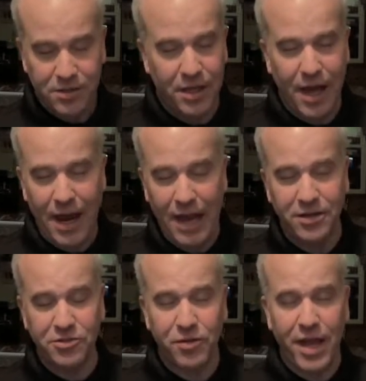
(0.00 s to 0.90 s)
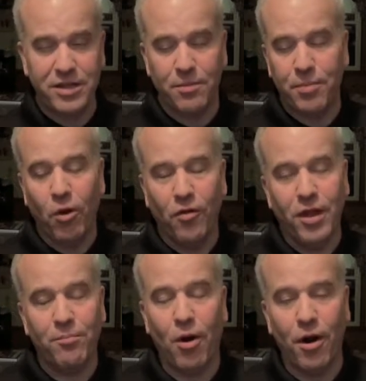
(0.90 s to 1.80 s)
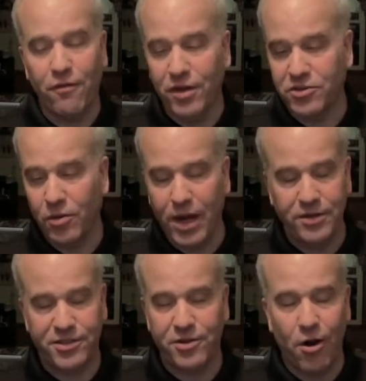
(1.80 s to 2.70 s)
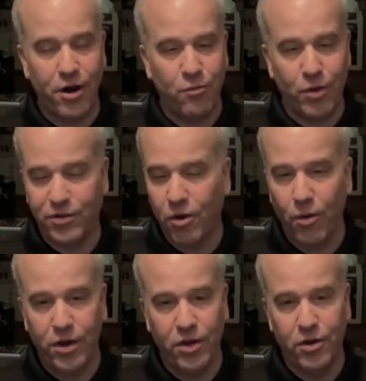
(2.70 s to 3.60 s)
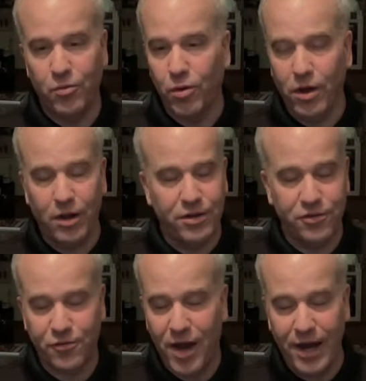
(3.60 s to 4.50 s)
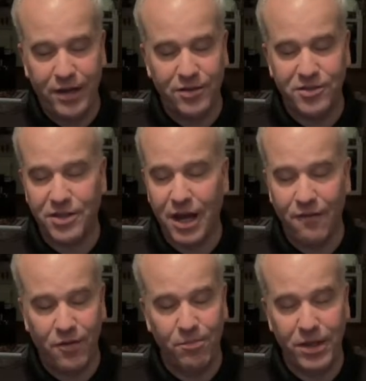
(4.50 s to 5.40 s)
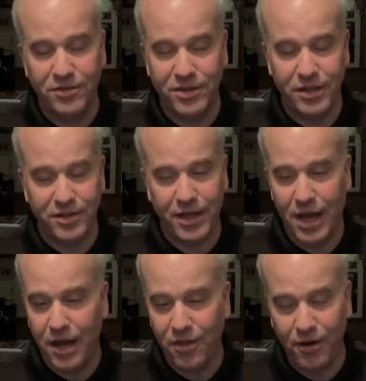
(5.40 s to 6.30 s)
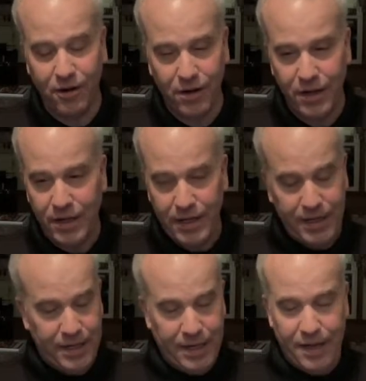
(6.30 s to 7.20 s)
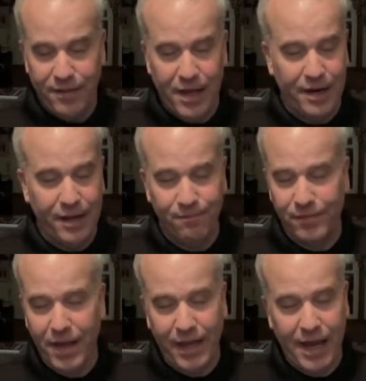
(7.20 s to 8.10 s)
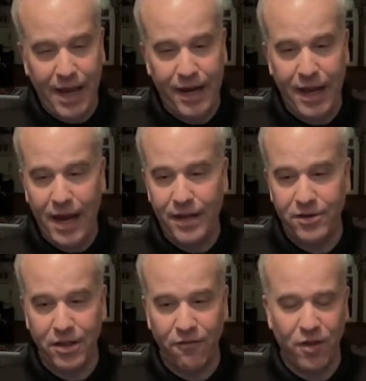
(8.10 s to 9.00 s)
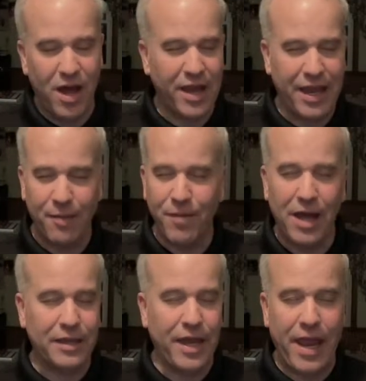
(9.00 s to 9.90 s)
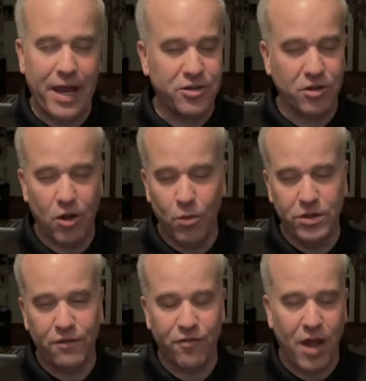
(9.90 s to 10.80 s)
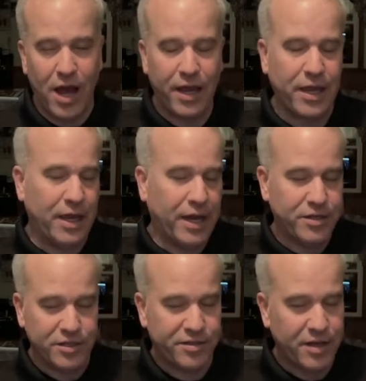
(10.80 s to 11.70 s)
Yeah. And I just like the building part of it. So I started with going to Goodwill and just finding the stuff and piecing it together. And then I kind of got into the flocking. I'm not Angelo with the flocking. I